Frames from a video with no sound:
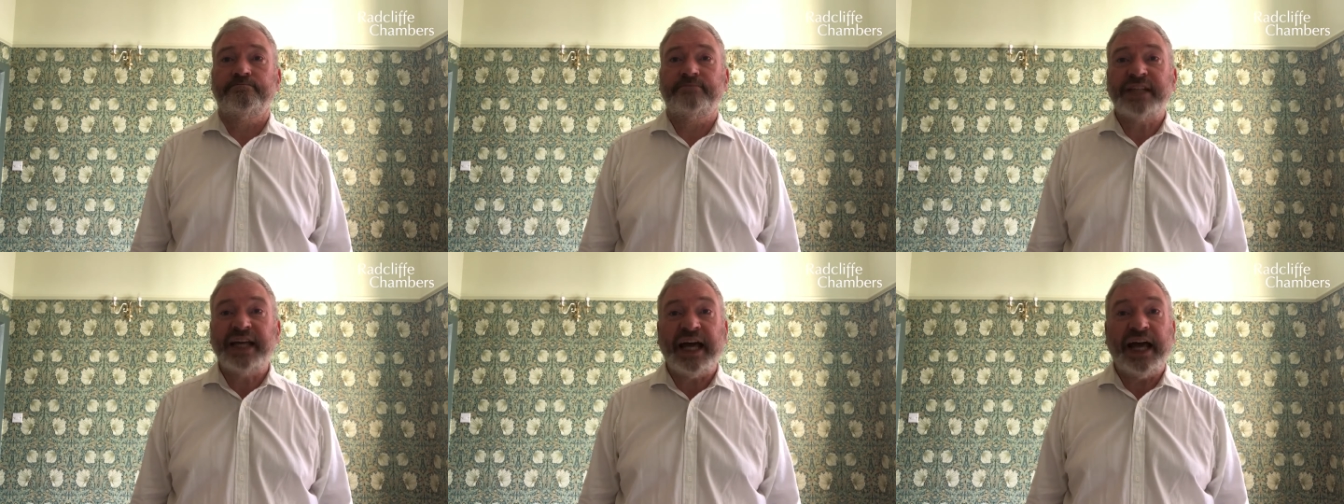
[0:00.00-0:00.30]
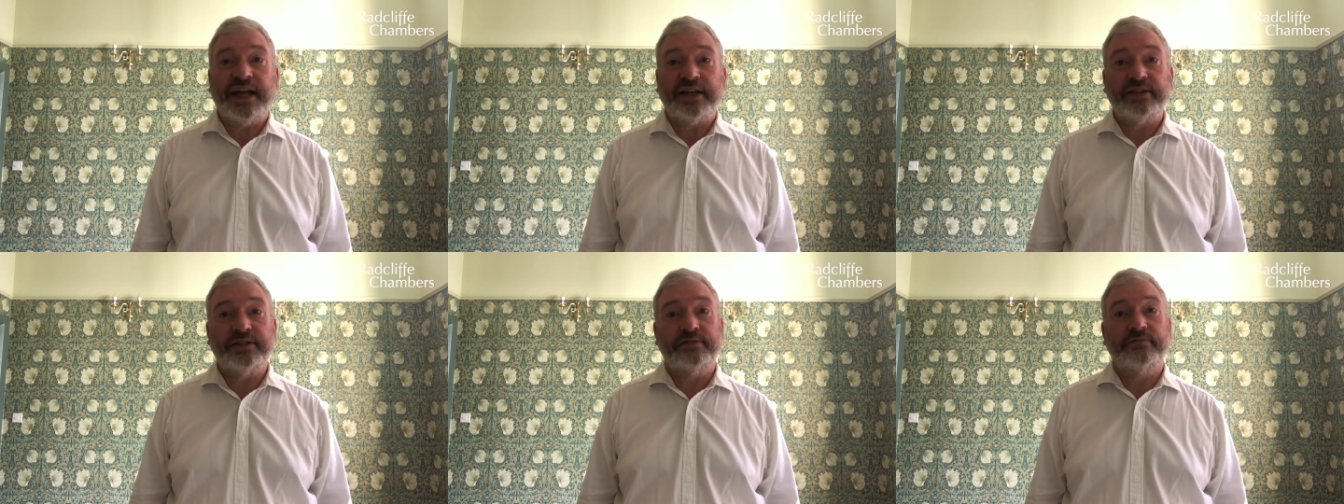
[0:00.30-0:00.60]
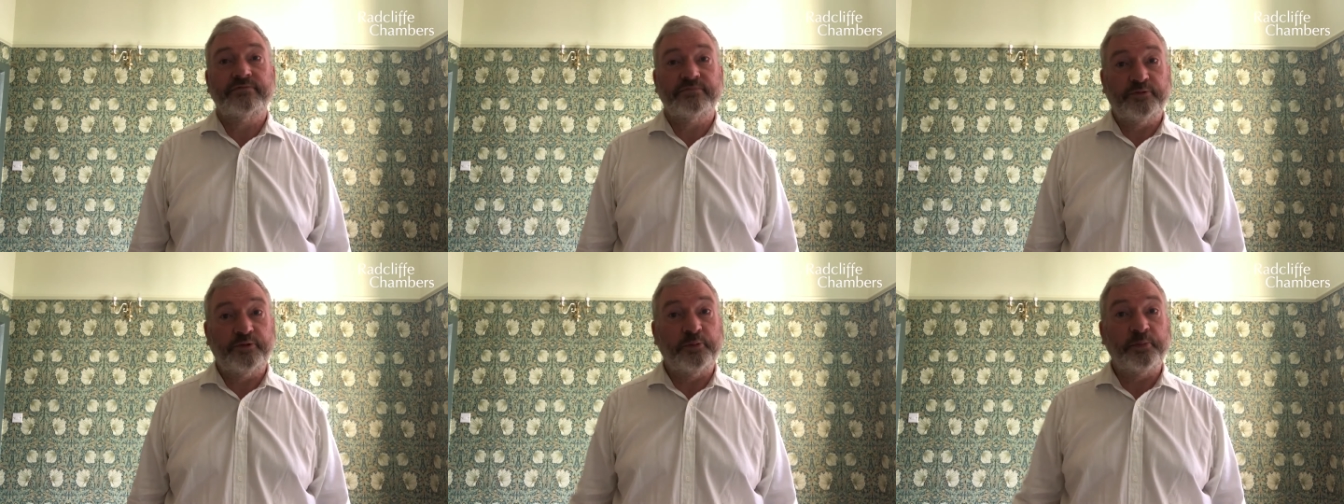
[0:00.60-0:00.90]
That,
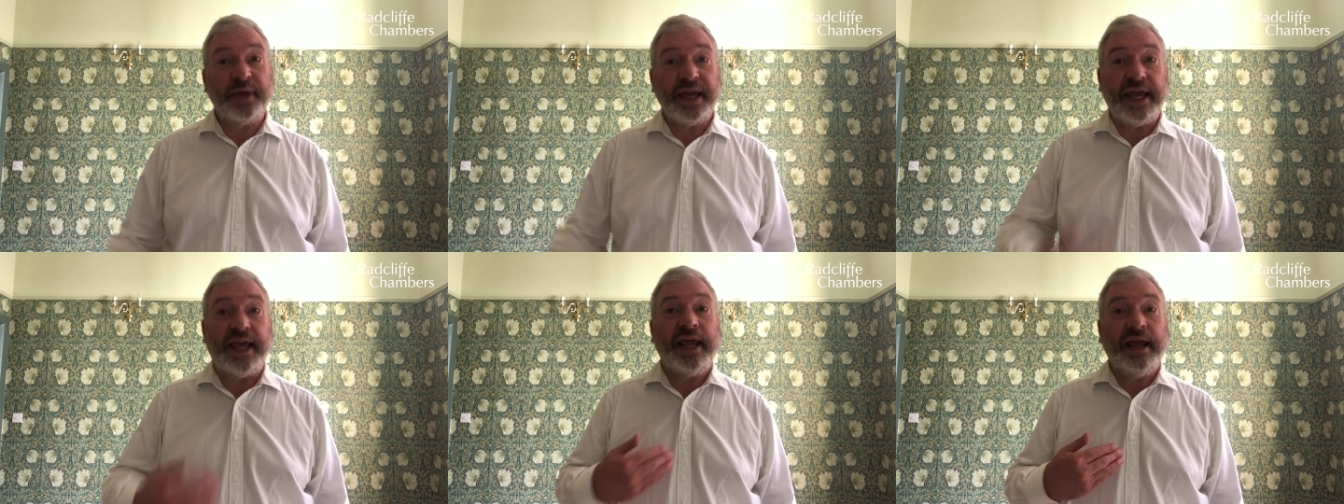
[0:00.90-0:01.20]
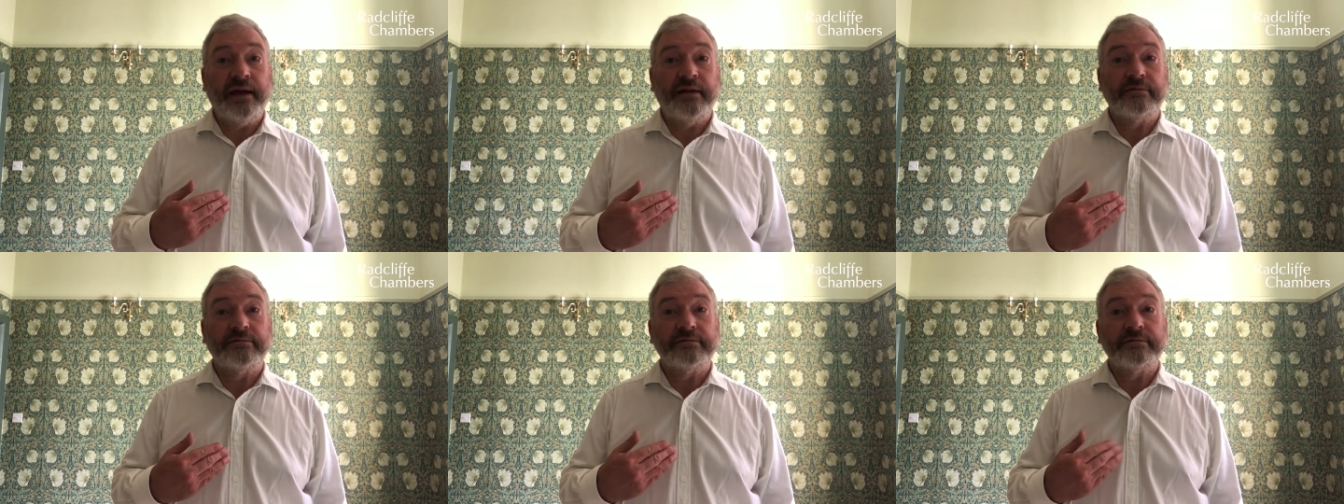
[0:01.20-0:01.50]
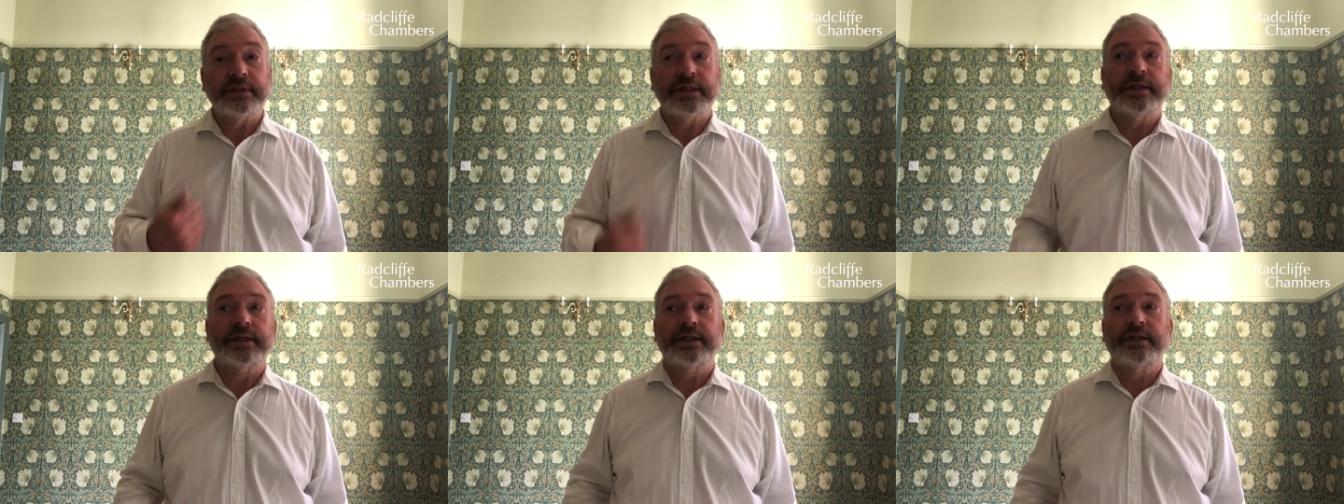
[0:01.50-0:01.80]
for
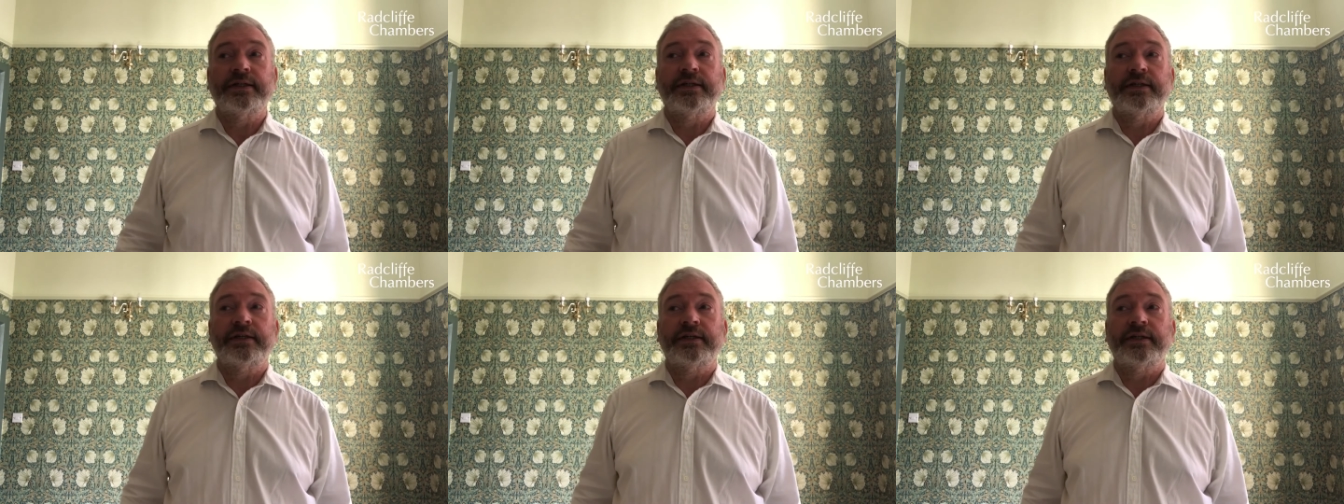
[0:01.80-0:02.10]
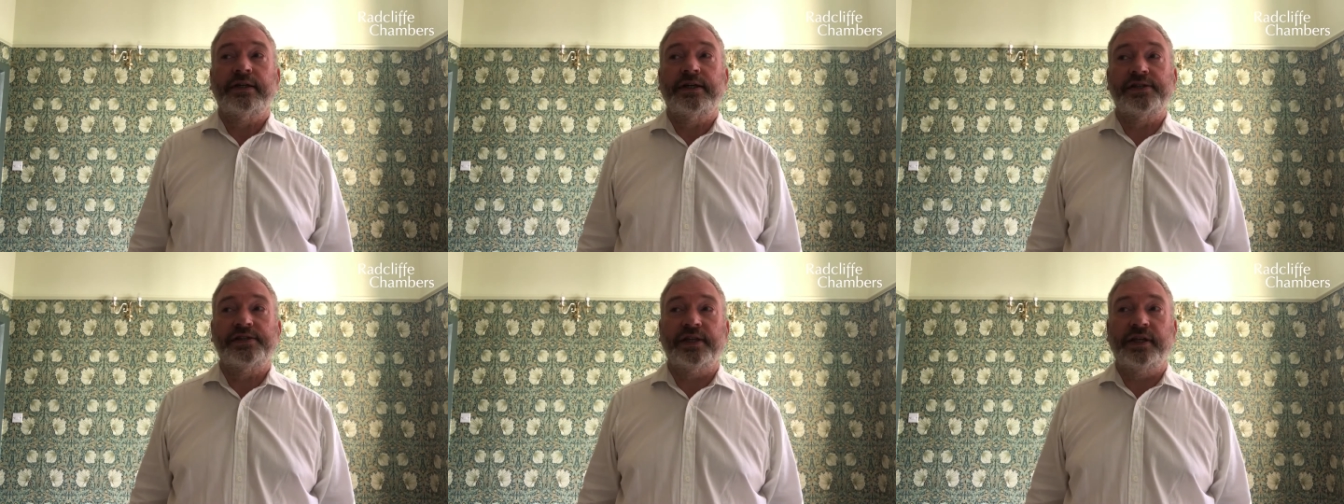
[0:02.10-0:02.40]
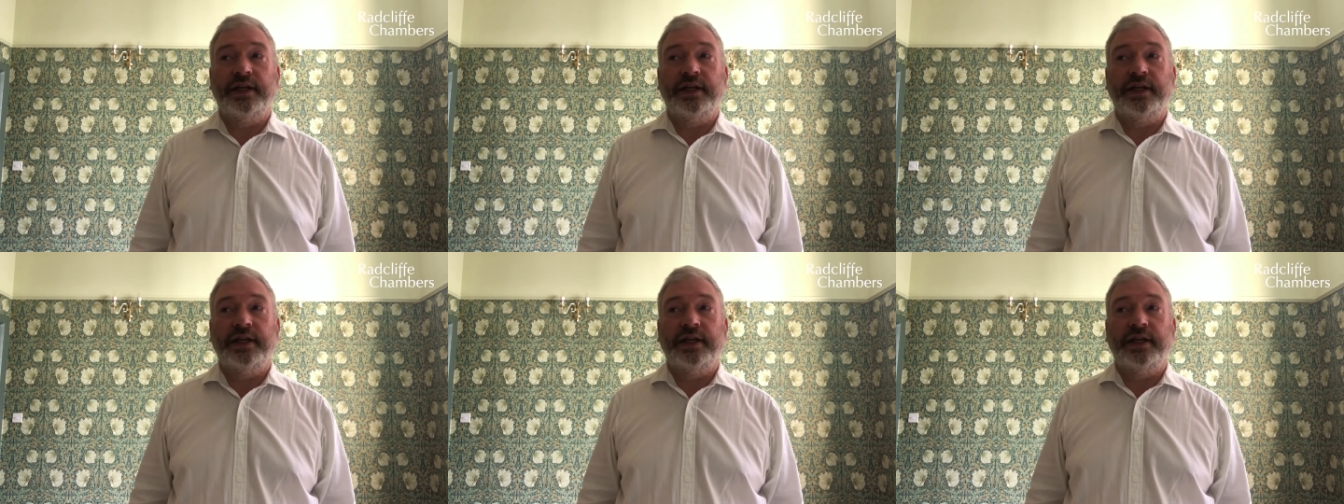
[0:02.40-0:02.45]
me, is